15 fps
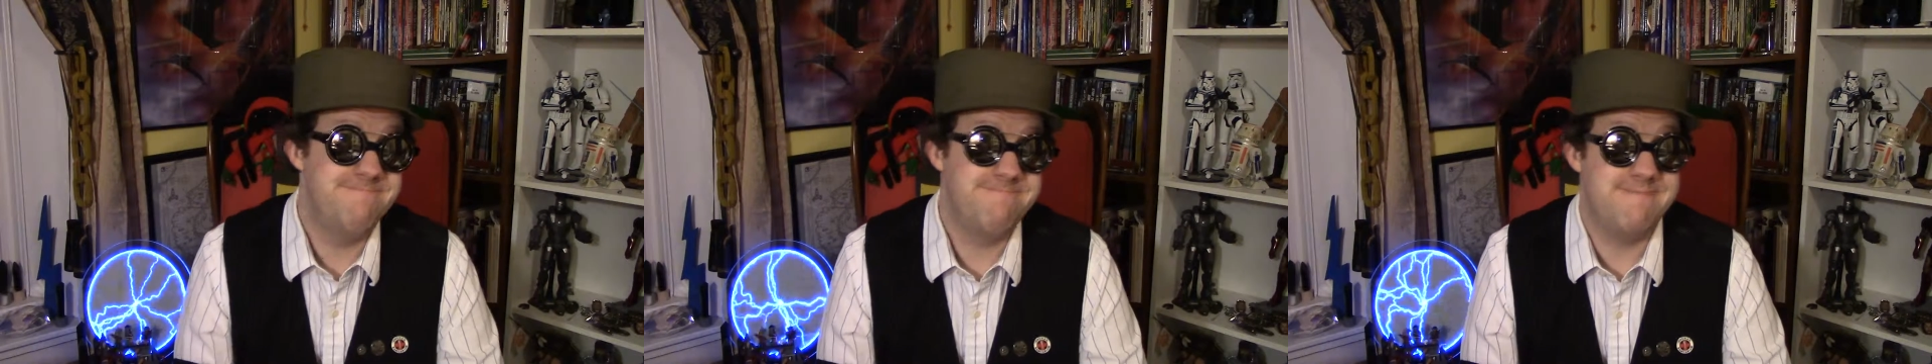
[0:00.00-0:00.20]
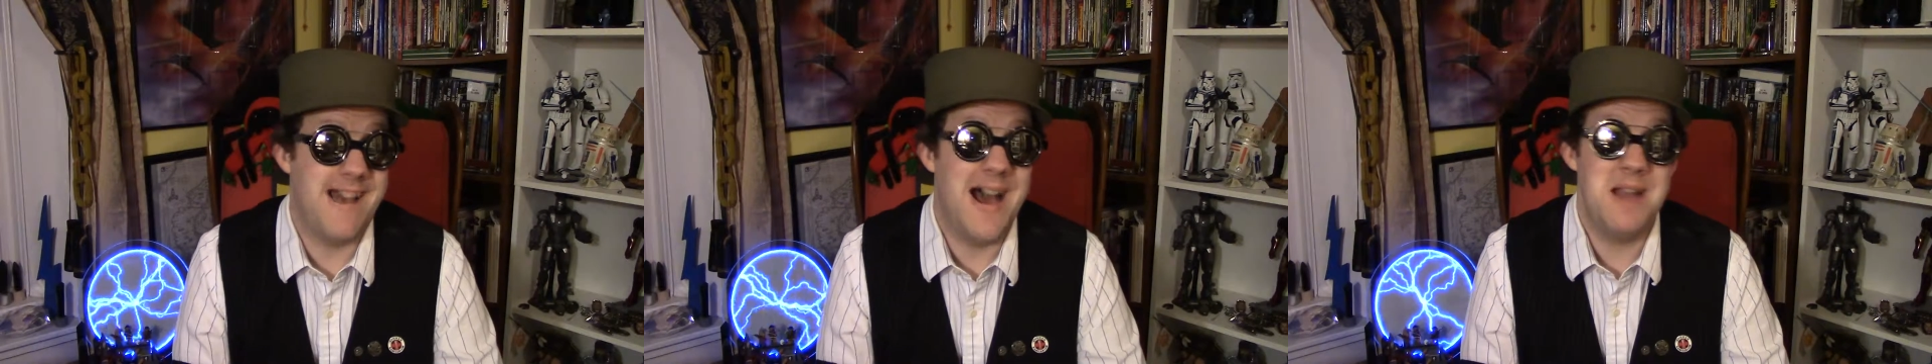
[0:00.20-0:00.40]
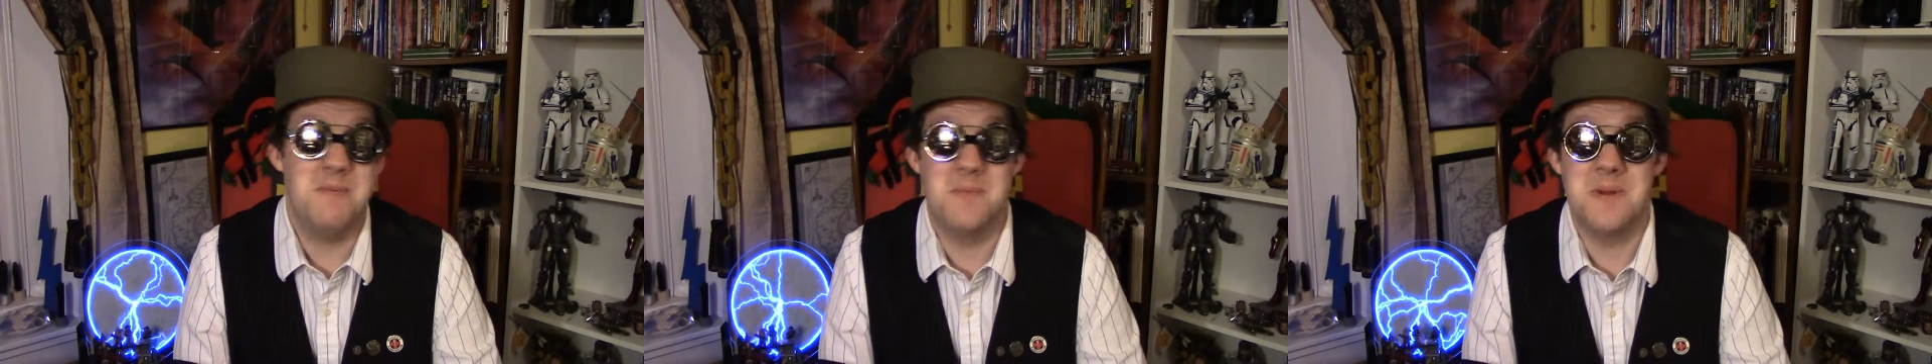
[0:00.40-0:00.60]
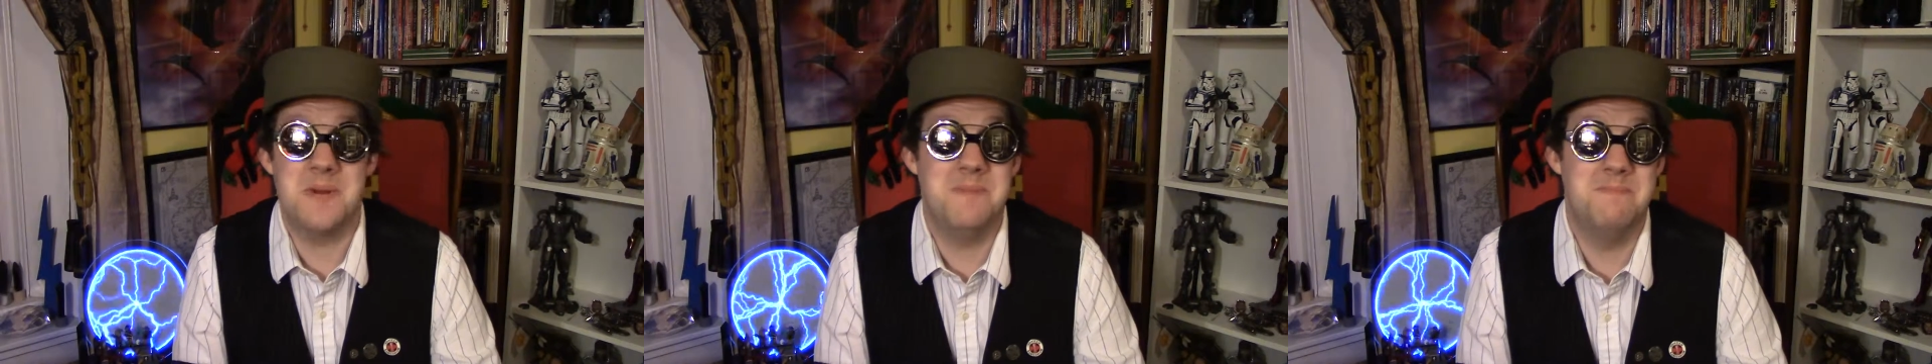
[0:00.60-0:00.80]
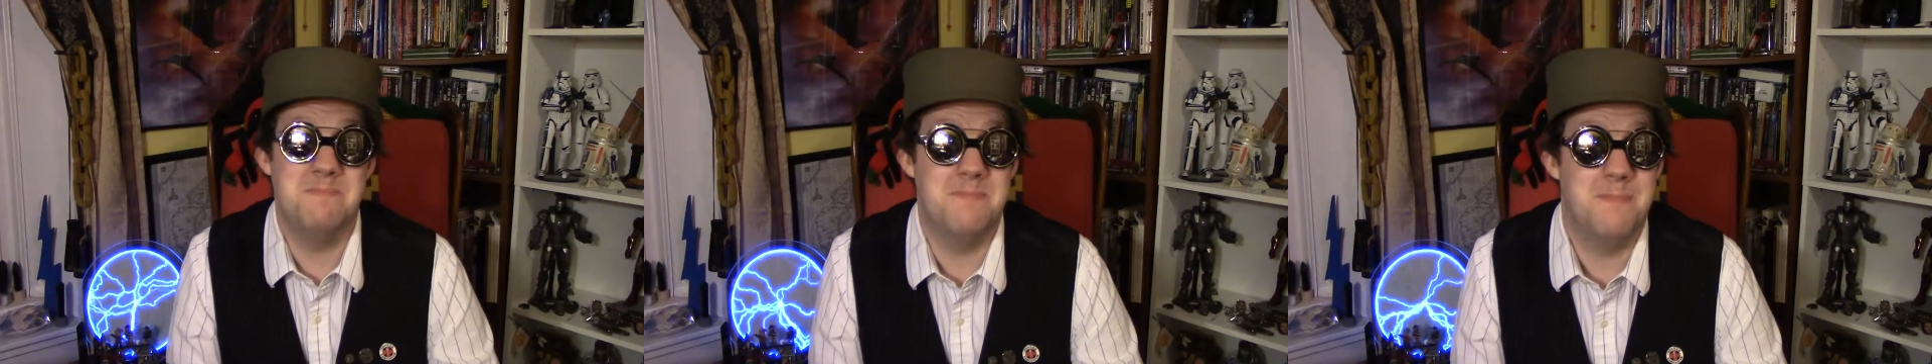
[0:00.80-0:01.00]
I
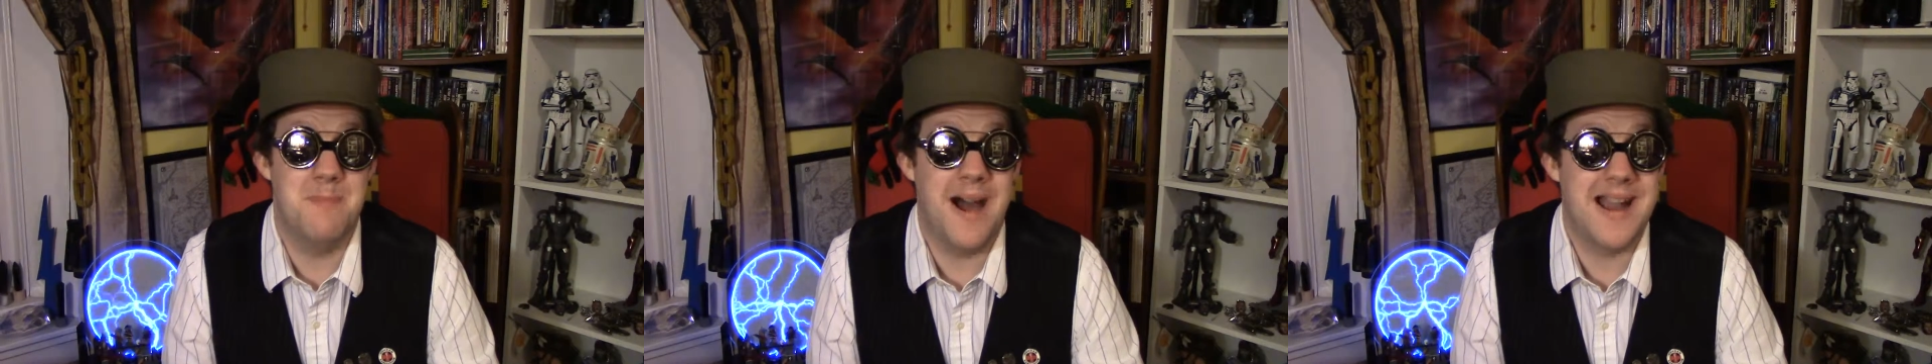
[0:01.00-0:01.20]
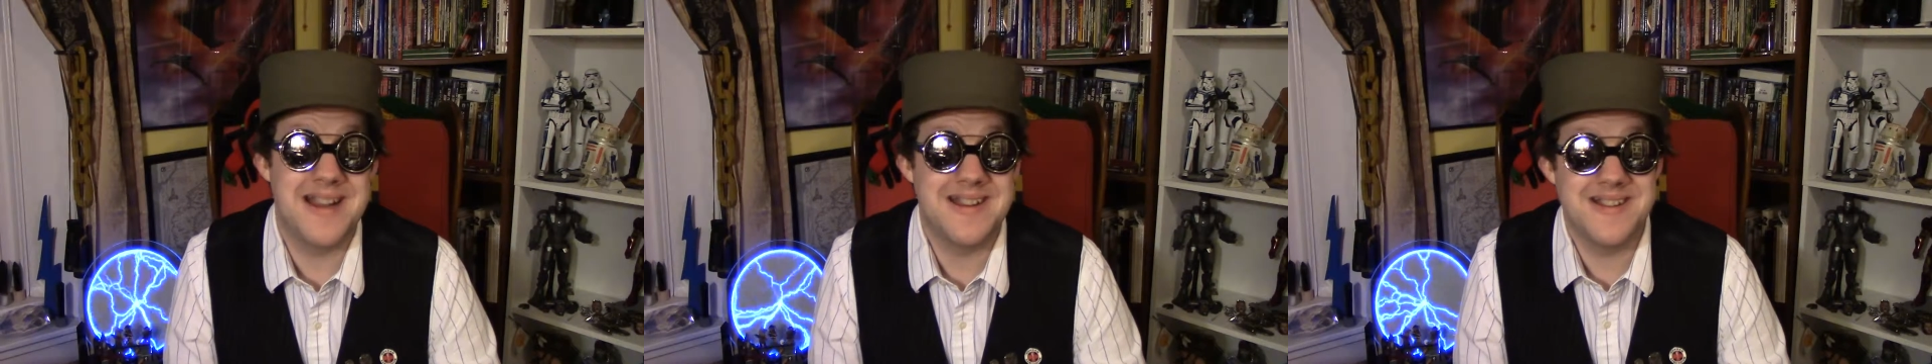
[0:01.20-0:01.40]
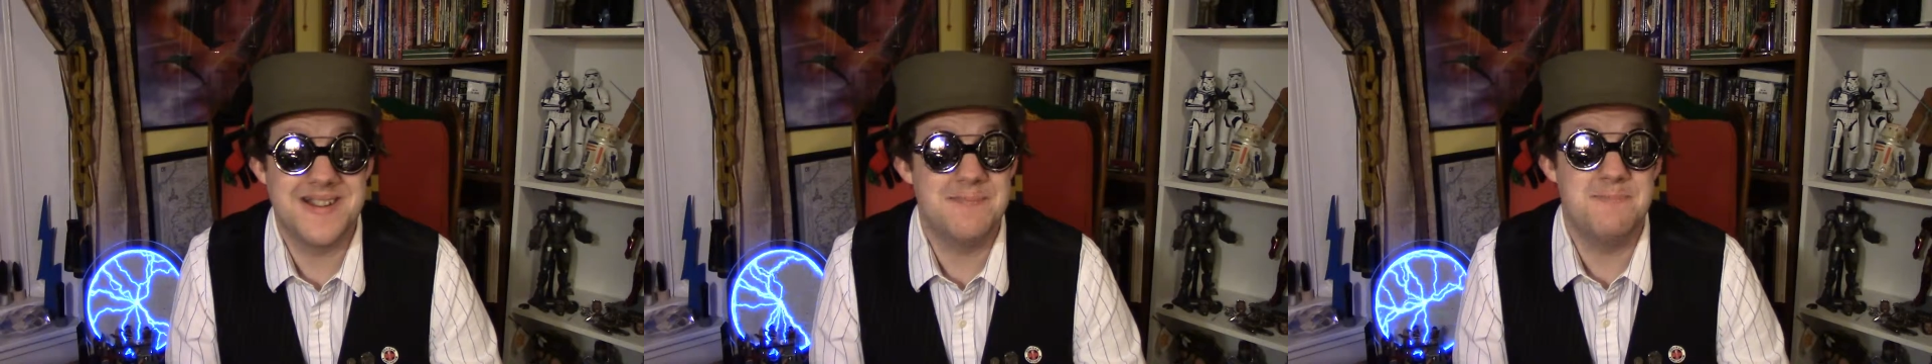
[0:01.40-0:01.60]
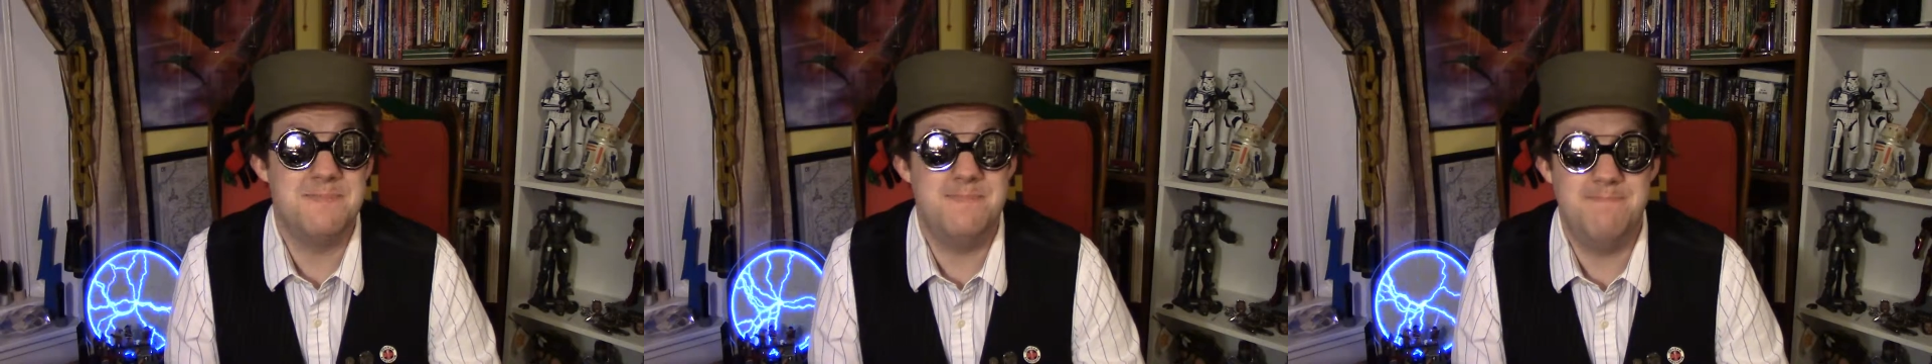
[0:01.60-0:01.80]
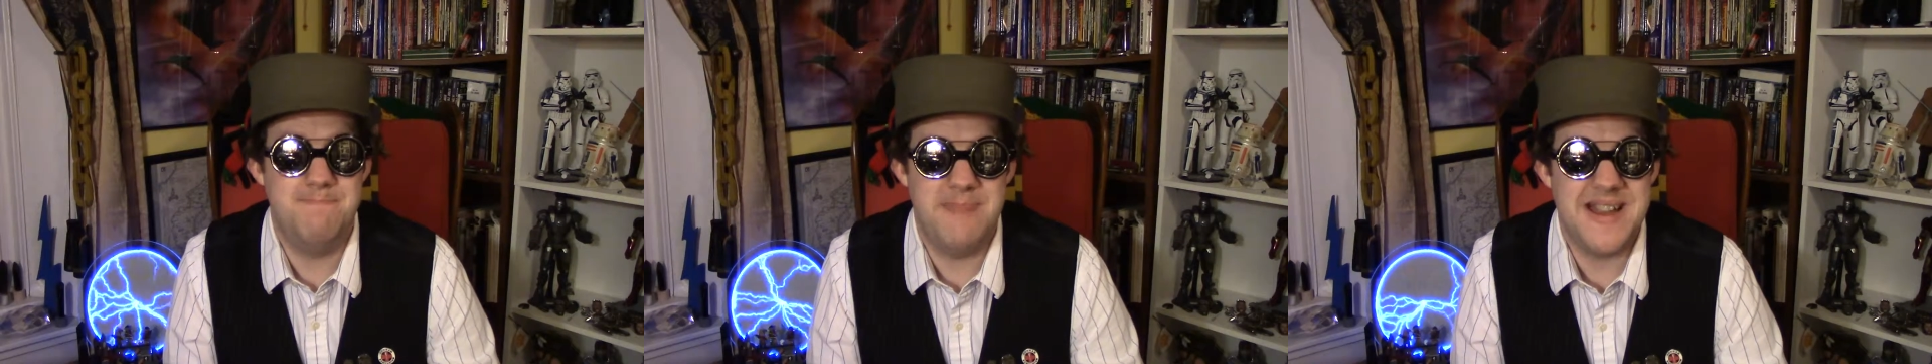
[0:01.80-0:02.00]
wouldn't mind a
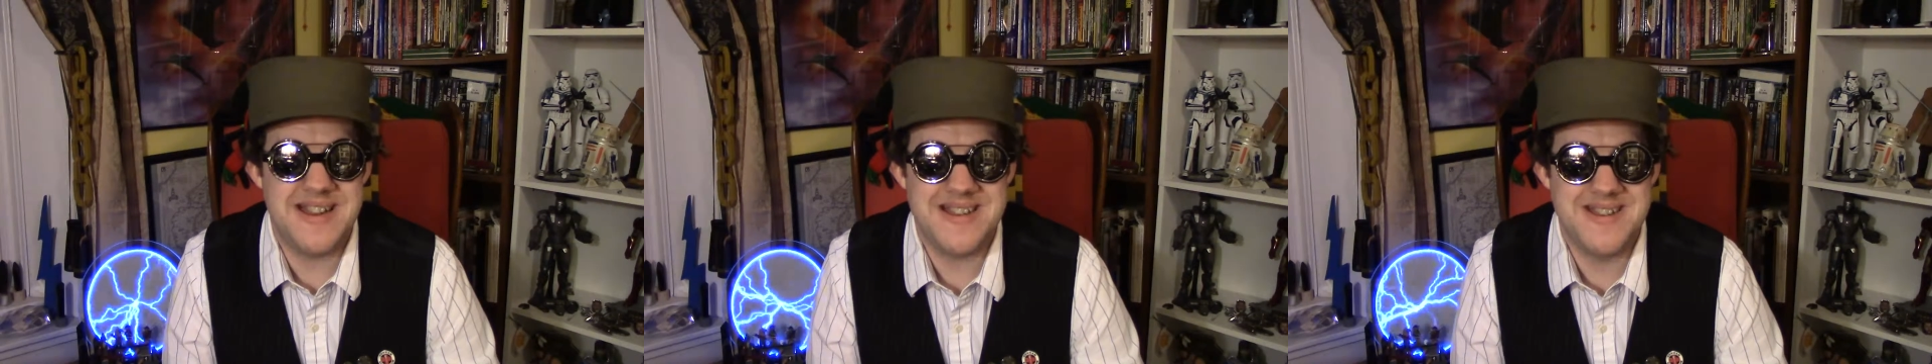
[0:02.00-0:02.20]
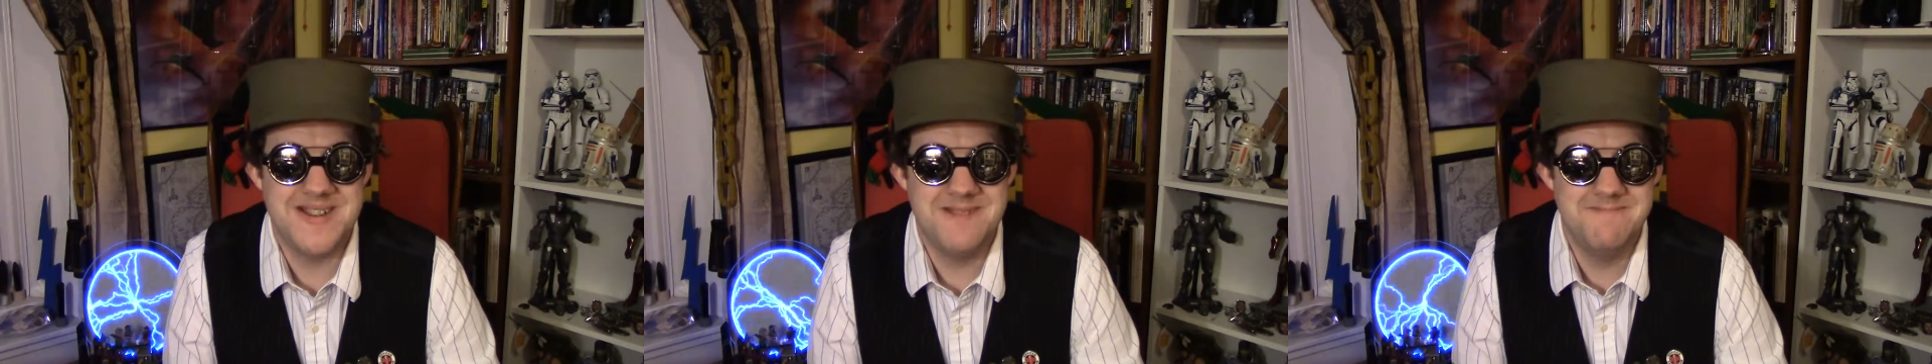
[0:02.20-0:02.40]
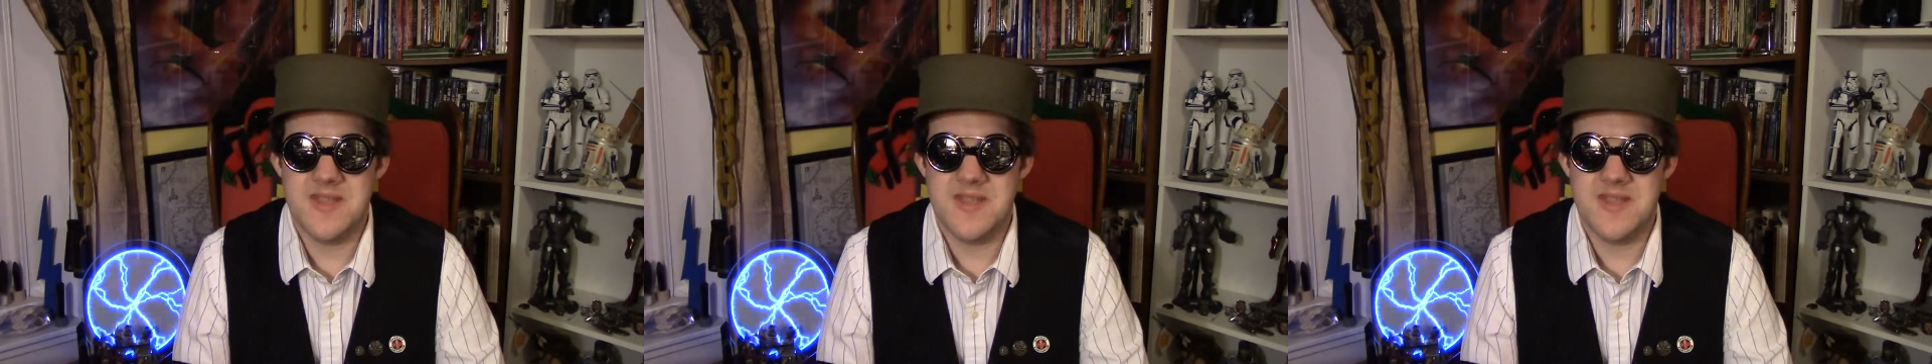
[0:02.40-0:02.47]
bit.